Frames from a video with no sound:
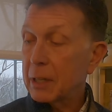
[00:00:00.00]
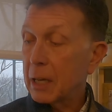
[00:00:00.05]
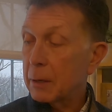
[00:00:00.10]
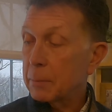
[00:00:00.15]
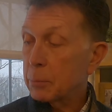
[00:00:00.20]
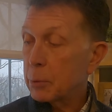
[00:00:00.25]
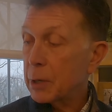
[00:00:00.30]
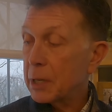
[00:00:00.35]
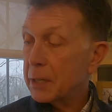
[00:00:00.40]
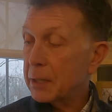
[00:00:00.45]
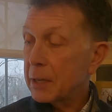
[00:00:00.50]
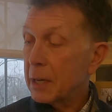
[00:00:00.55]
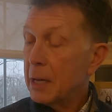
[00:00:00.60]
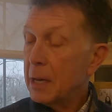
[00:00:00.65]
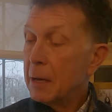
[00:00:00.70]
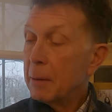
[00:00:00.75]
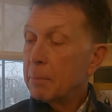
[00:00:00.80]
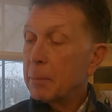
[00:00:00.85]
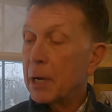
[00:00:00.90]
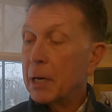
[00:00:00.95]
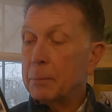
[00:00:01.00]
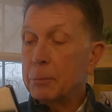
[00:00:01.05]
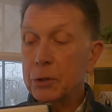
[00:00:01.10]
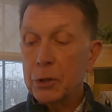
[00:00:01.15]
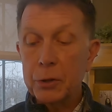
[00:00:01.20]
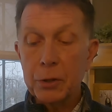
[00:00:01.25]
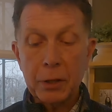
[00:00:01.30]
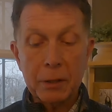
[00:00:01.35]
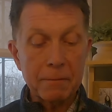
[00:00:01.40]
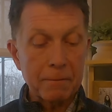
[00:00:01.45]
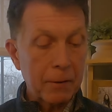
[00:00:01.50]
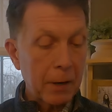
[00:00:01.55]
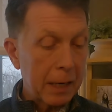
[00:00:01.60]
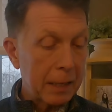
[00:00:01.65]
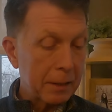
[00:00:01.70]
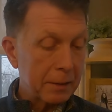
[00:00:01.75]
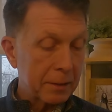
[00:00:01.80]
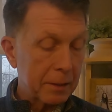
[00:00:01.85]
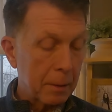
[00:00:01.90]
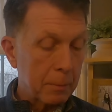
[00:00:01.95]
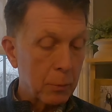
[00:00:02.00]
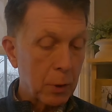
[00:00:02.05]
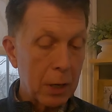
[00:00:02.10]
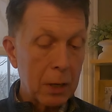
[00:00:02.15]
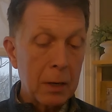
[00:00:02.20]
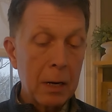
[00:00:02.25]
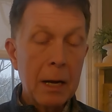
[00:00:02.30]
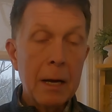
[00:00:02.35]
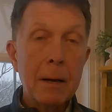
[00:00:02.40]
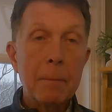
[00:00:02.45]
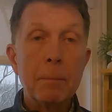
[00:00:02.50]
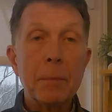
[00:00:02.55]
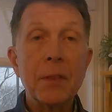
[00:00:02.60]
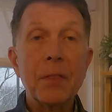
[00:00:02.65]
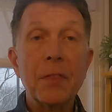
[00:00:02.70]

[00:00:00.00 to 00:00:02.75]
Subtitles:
out of print, but I'm sure you can find it somewhere. But